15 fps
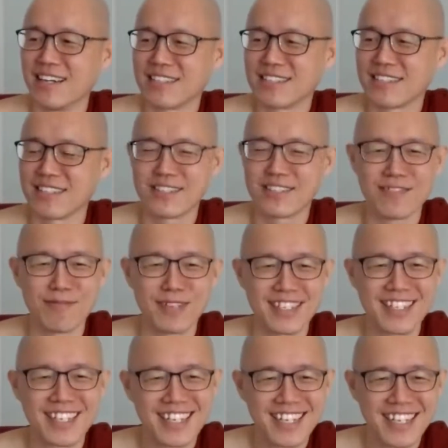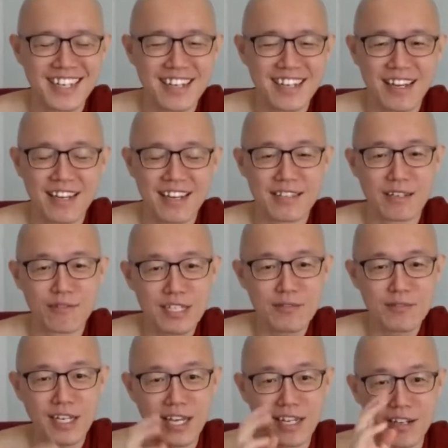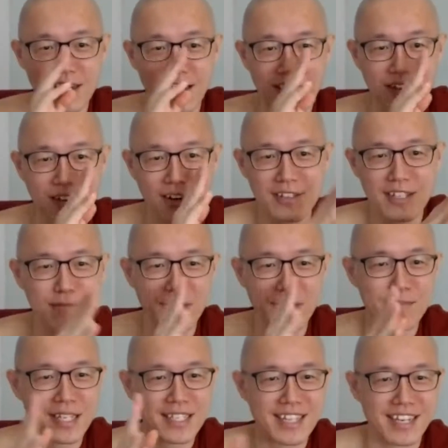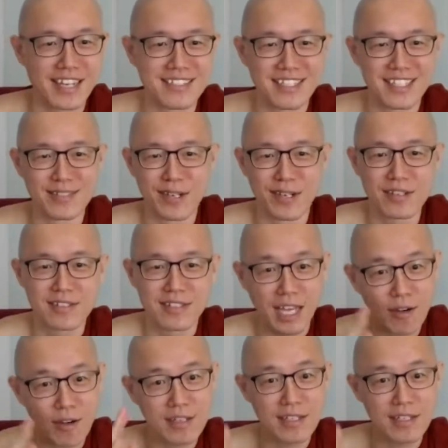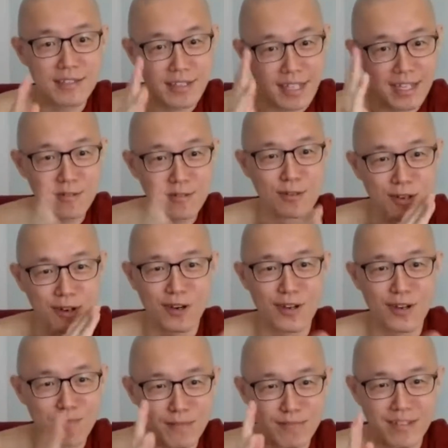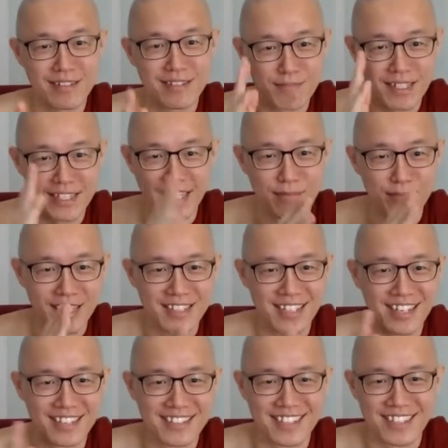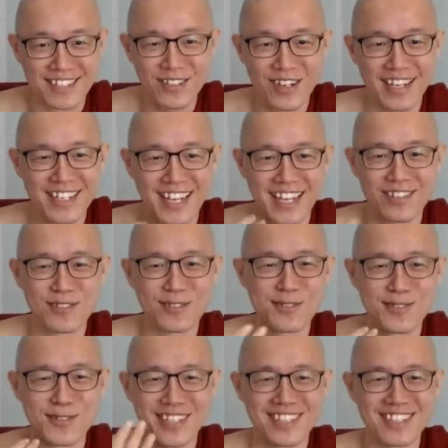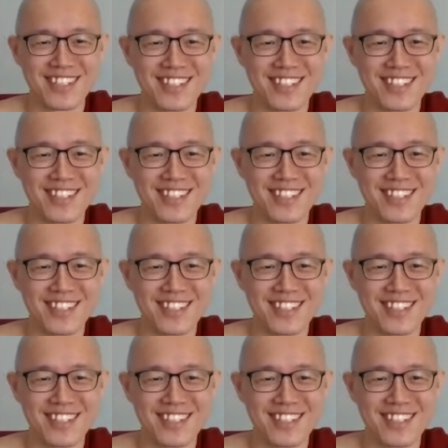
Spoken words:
Chen Ximing. The reason I call them Lei Ming Tai Sing is because Taiwanese tend to call people Lei Ming Tai Sing, so I get used to it